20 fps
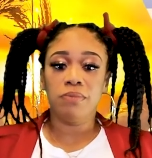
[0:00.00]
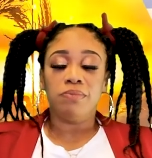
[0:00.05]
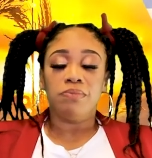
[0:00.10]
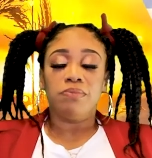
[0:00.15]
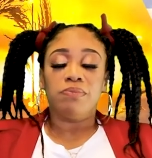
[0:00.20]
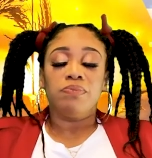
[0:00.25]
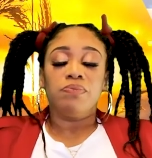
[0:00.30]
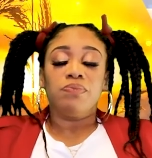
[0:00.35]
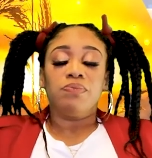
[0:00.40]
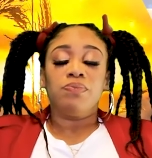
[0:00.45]

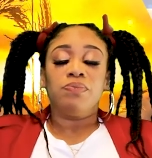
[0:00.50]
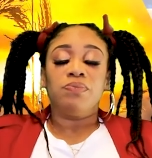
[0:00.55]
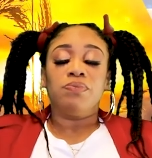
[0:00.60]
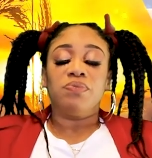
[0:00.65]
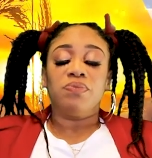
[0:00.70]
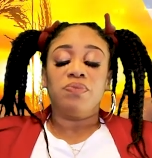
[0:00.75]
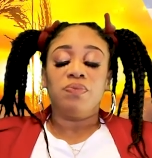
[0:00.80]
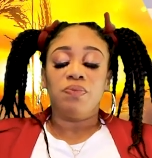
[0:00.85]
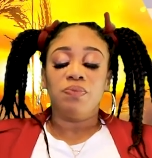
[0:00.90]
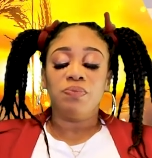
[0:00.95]

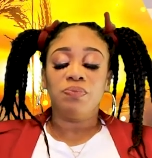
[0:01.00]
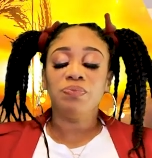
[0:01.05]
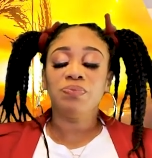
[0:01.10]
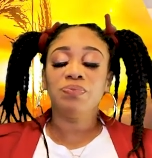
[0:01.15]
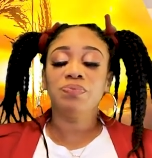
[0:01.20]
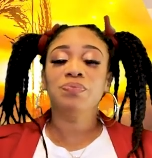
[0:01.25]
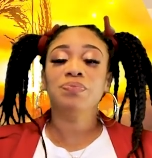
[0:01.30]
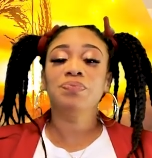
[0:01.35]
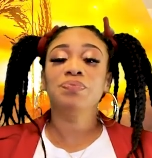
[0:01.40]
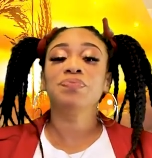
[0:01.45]

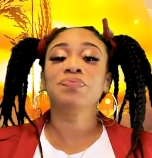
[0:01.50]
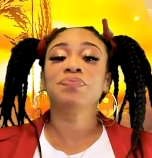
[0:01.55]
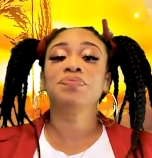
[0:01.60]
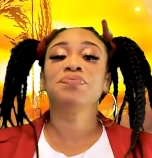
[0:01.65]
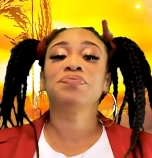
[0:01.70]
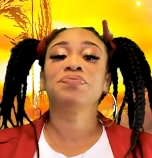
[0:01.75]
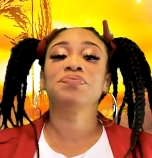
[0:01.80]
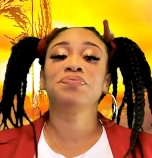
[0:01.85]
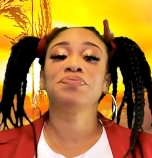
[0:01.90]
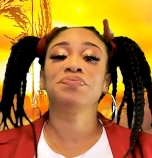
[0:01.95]

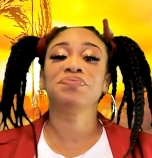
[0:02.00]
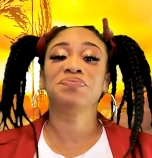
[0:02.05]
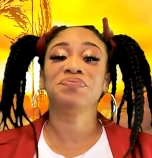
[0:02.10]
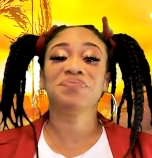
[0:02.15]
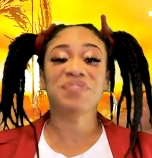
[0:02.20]
[no speech]